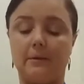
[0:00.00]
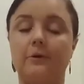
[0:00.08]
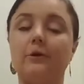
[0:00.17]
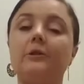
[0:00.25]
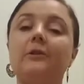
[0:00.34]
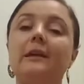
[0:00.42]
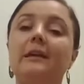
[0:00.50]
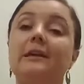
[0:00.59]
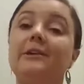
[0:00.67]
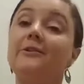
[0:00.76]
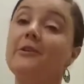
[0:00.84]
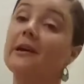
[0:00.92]
Good thing
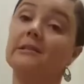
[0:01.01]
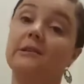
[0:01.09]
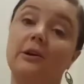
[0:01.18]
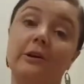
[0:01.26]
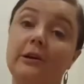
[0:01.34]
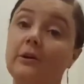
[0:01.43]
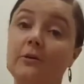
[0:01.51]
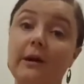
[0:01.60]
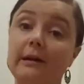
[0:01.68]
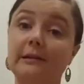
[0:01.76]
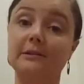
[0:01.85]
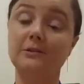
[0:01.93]
you guys already know how
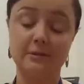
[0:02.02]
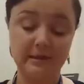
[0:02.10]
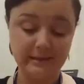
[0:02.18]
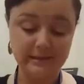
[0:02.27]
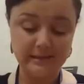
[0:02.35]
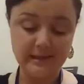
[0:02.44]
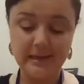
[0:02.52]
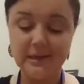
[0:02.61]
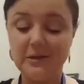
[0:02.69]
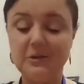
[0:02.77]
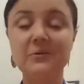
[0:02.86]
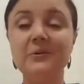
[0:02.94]
to do this.
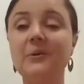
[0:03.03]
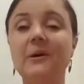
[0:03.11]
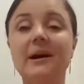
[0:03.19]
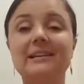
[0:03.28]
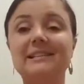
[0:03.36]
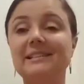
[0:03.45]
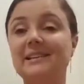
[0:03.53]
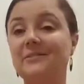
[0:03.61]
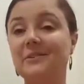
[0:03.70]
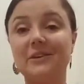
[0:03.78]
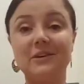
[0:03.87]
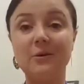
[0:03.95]
You know how to sit
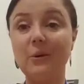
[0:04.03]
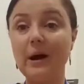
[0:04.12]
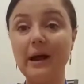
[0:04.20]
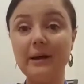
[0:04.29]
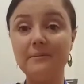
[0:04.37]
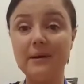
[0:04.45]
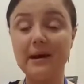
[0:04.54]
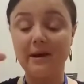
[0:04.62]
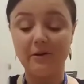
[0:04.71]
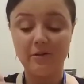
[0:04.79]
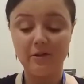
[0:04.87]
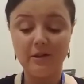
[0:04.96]
with a quiet
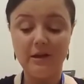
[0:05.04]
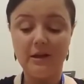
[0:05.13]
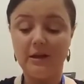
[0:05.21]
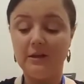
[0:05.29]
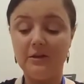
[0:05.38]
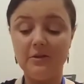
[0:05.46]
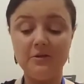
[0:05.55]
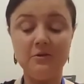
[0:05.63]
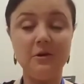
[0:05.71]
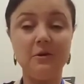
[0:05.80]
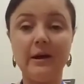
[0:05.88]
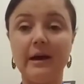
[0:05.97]
mouth. You
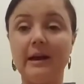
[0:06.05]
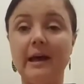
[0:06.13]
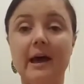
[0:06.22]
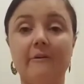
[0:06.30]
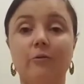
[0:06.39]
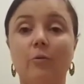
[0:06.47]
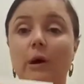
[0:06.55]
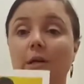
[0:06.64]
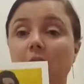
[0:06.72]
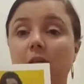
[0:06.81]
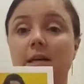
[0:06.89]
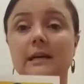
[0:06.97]
know how to have
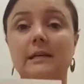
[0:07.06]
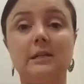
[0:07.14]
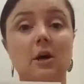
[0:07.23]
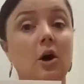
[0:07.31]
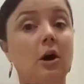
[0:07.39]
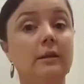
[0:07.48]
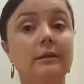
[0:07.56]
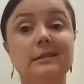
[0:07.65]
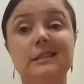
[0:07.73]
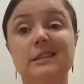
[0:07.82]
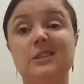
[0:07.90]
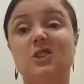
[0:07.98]
watching eyes on the
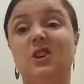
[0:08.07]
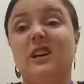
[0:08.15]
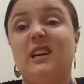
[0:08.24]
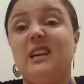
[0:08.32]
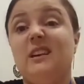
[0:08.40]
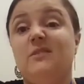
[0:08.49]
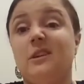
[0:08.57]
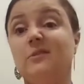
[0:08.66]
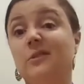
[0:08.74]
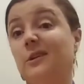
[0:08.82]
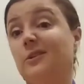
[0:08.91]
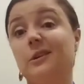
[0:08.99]
teacher, even if
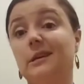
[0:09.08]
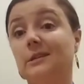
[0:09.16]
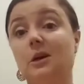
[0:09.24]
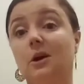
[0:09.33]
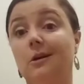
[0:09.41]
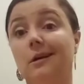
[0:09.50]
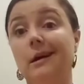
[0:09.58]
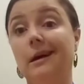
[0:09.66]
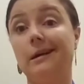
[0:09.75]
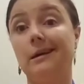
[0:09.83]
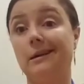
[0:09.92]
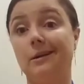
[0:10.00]
other kids are
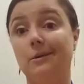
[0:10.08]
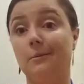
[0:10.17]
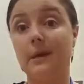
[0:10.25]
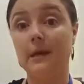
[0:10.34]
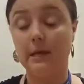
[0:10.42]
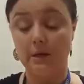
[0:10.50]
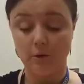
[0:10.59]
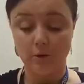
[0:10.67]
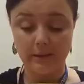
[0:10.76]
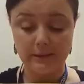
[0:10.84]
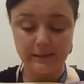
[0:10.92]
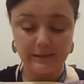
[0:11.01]
not and are making
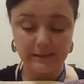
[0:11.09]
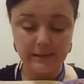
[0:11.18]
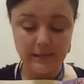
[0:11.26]
noises.